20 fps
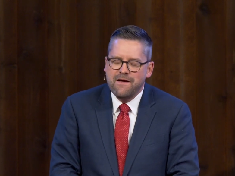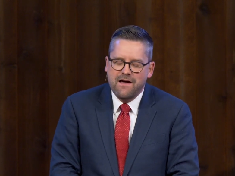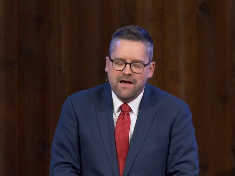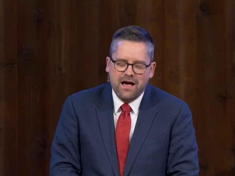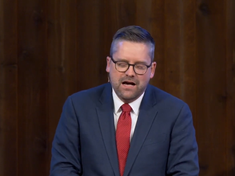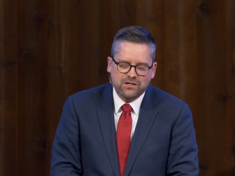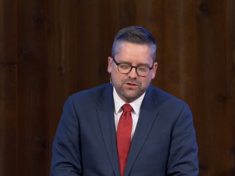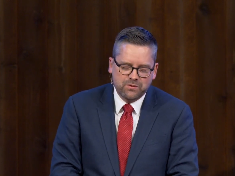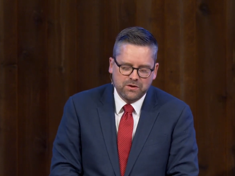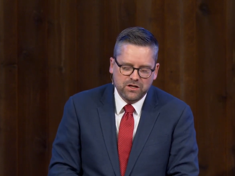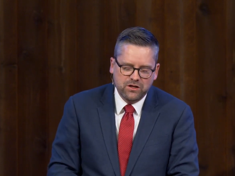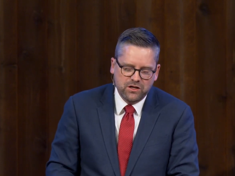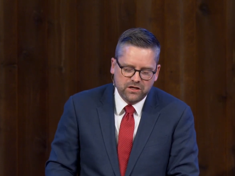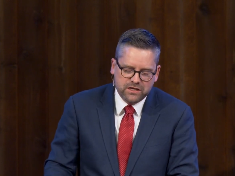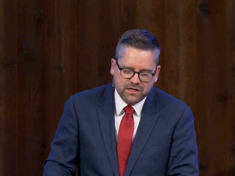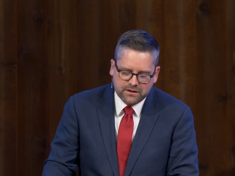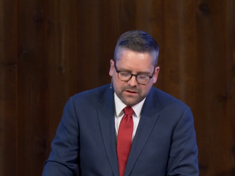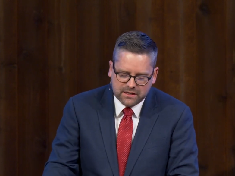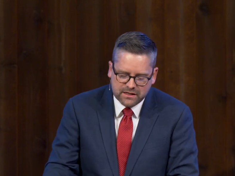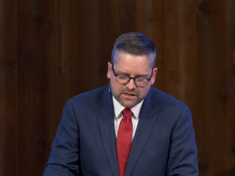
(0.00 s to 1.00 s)
as we look
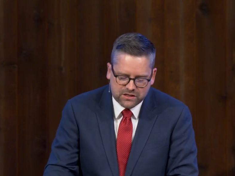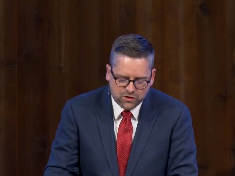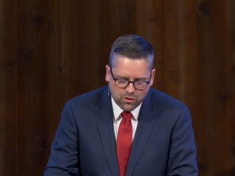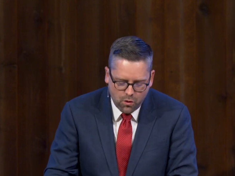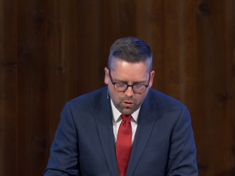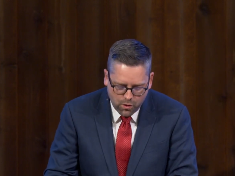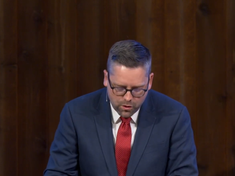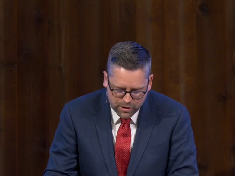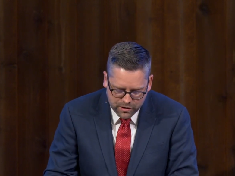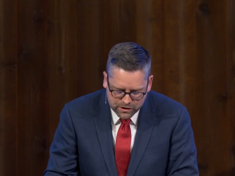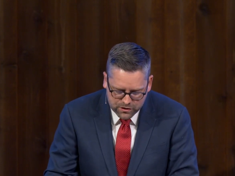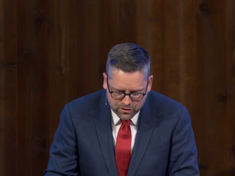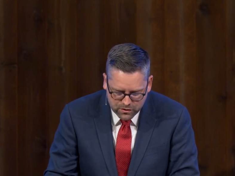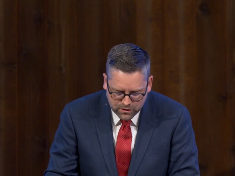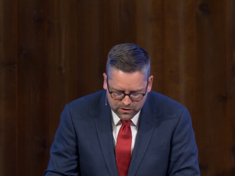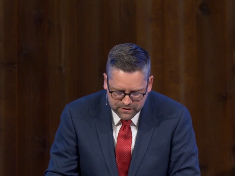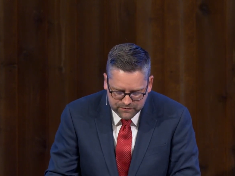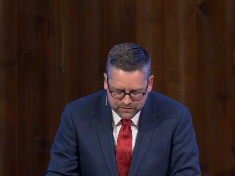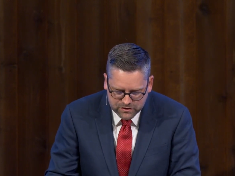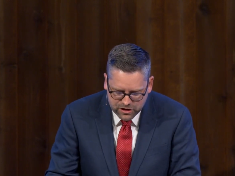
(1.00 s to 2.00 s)
at this
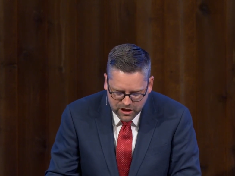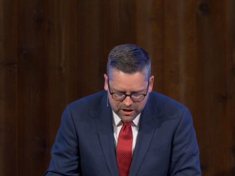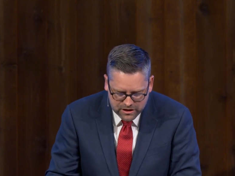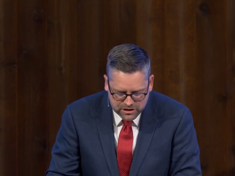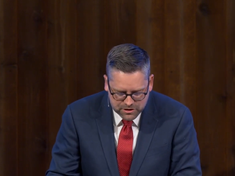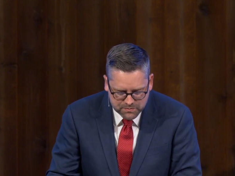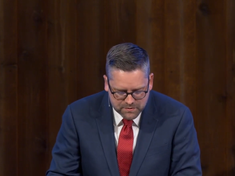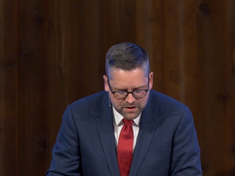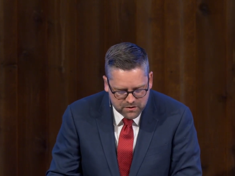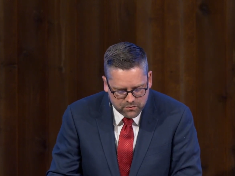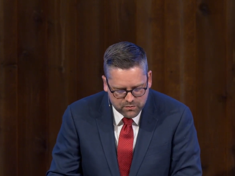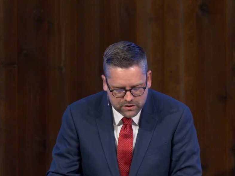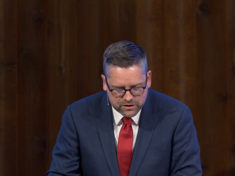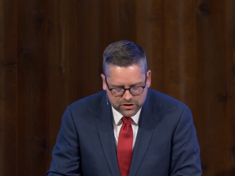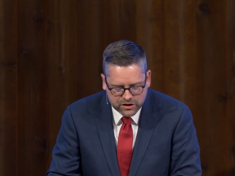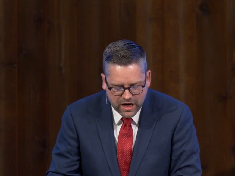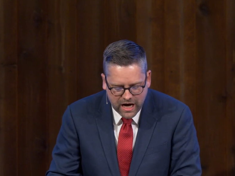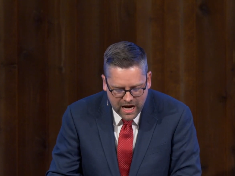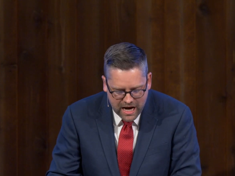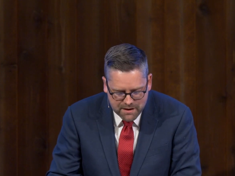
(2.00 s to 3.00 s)
oracle of judgment
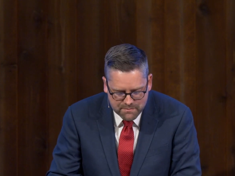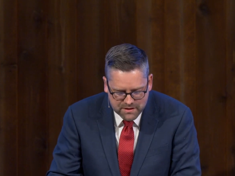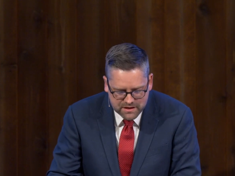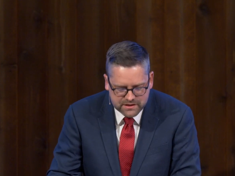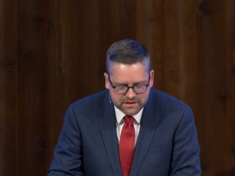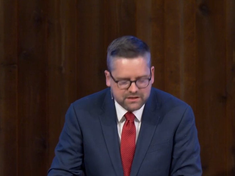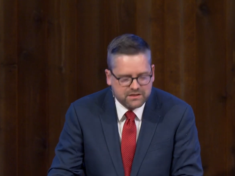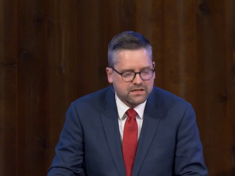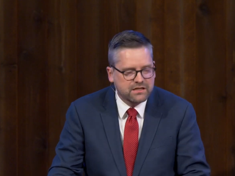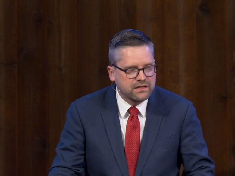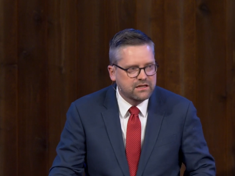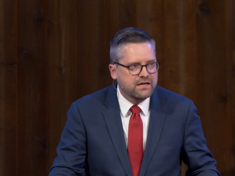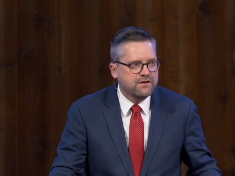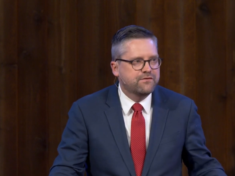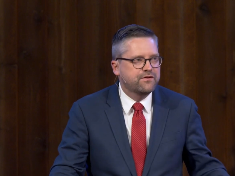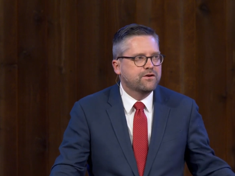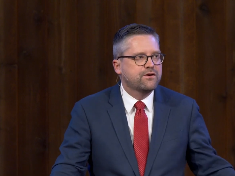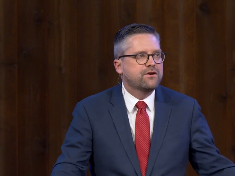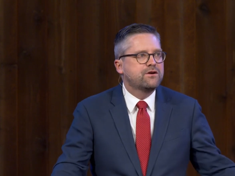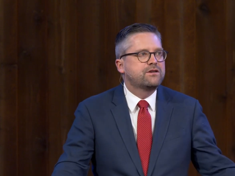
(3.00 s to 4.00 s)
which Amos
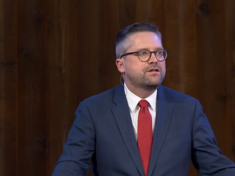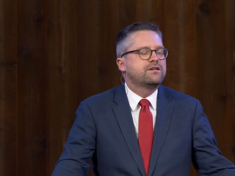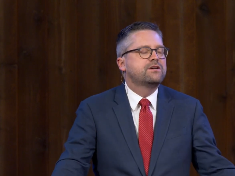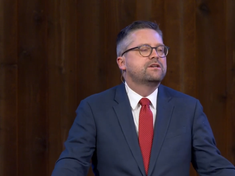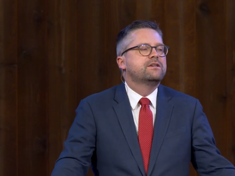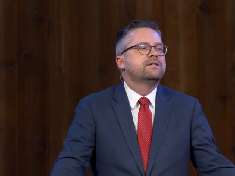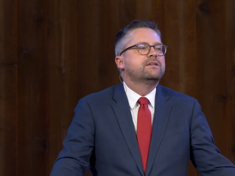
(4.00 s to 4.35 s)
delivered